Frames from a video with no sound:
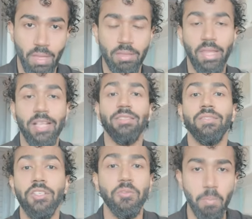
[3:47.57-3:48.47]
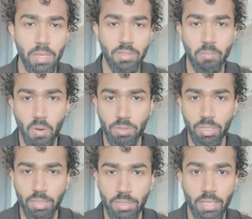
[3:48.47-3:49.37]
That's just missed
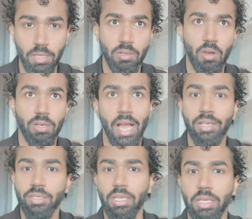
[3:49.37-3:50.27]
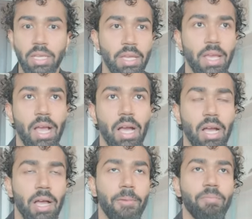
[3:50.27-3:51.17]
opportunities that you're not actually
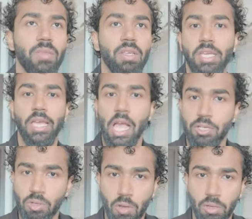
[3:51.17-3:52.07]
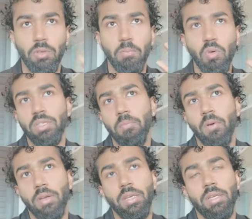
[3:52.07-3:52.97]
taking action on. The most
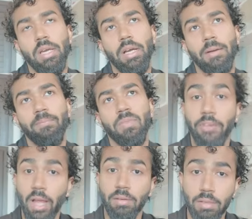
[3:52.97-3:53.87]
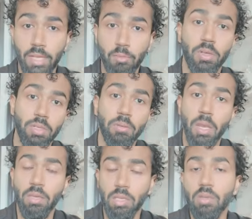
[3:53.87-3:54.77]
important factor that will
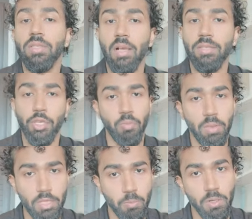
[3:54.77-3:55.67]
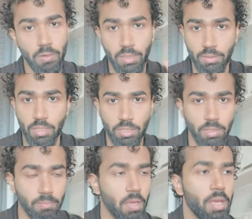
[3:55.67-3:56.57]
determine your success with this particular
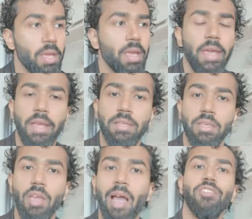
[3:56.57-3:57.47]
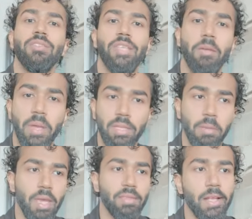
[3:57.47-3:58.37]
system is you have to segment them,
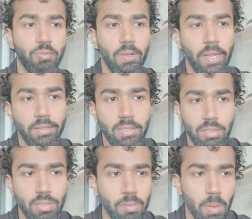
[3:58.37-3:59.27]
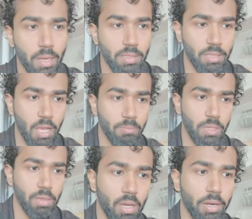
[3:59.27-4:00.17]
and that's where like these 3 buckets comes
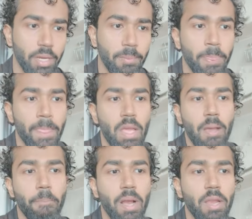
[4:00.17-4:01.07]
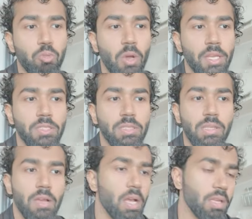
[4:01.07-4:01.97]
in. right, bucket 1 is
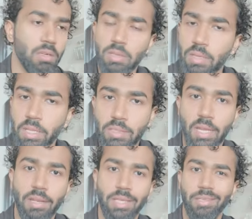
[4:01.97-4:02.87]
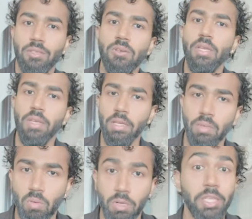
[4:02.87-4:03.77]
the leads that is like 30 days
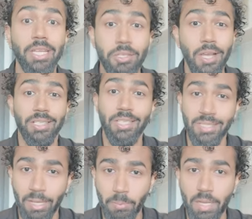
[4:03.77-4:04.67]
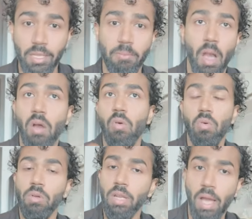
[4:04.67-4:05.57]
old. You need to actually segment them. How
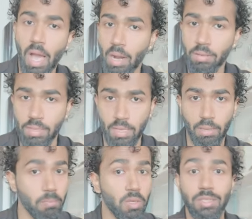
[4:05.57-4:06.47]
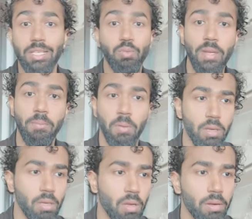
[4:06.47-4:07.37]
old are they? Because that's very
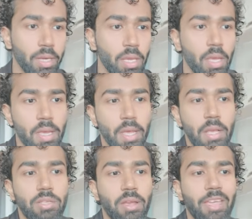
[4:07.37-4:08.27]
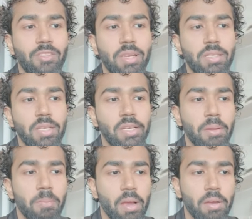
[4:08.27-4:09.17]
important. All right, so if they recently
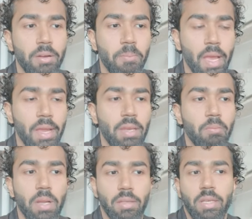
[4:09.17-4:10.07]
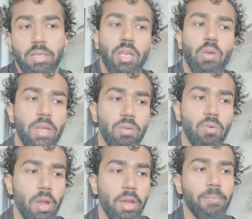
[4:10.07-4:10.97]
replied but they still went
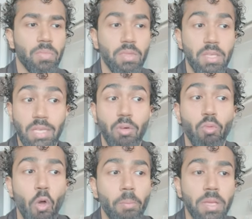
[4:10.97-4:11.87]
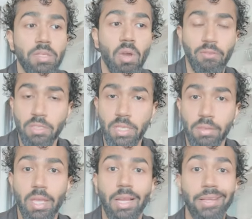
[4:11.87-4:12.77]
quiet, these are the warmest of the day.
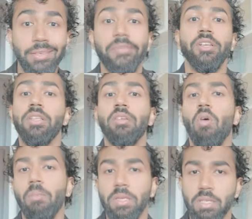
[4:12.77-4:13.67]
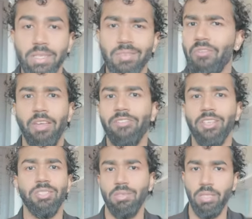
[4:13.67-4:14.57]
They're like literally the warmest leads if
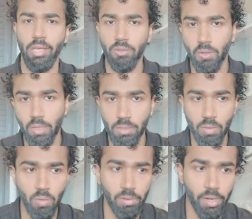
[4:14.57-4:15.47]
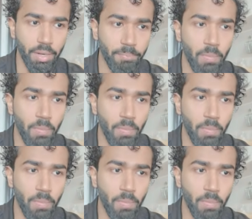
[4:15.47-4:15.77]
it's just like 30 days old, right?